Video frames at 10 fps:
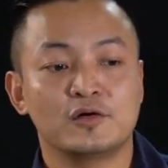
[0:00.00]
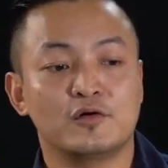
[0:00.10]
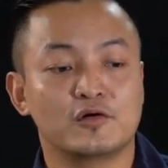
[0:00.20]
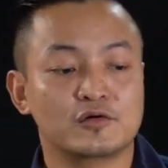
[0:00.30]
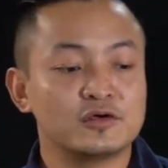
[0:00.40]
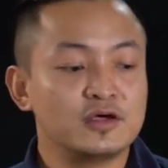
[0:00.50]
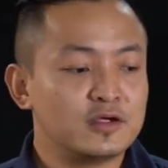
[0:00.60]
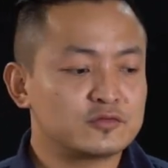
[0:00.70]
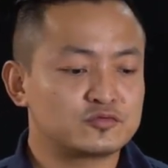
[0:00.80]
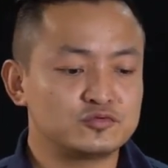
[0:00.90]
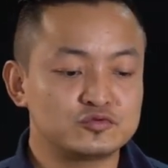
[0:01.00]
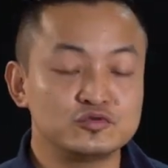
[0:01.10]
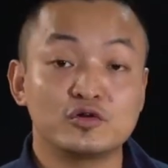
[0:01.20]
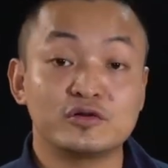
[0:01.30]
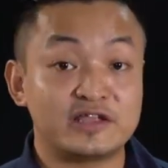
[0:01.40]
or to
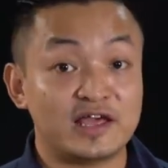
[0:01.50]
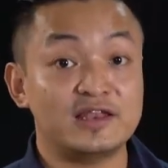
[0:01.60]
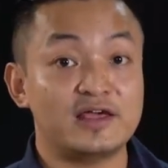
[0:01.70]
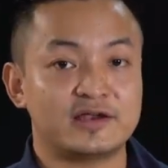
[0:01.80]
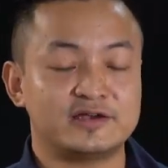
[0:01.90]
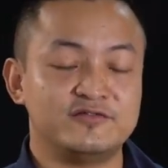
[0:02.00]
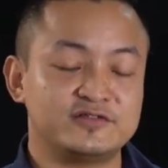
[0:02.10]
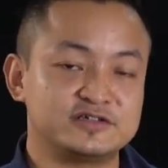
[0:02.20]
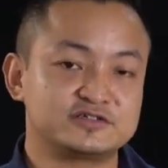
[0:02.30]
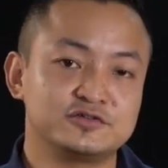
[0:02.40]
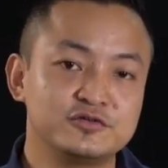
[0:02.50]
do your daily activities.